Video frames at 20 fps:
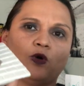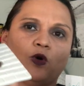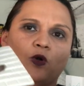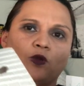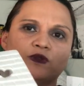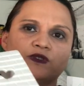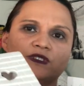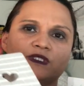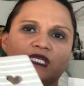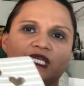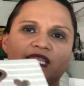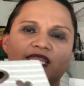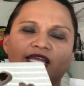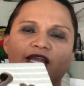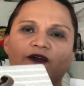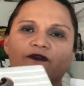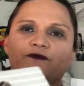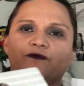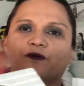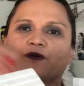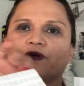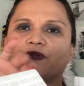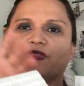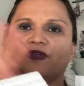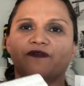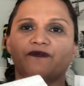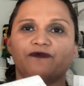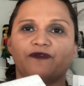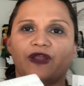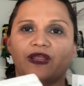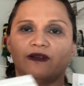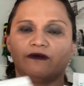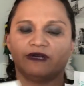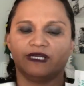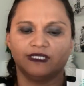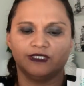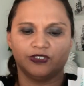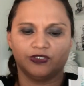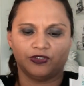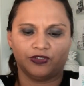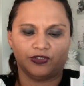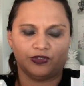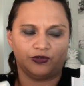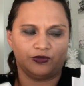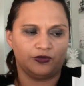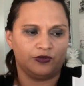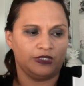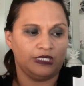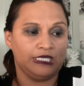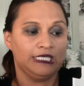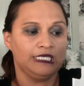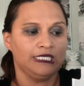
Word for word: holes in there for the fragrance to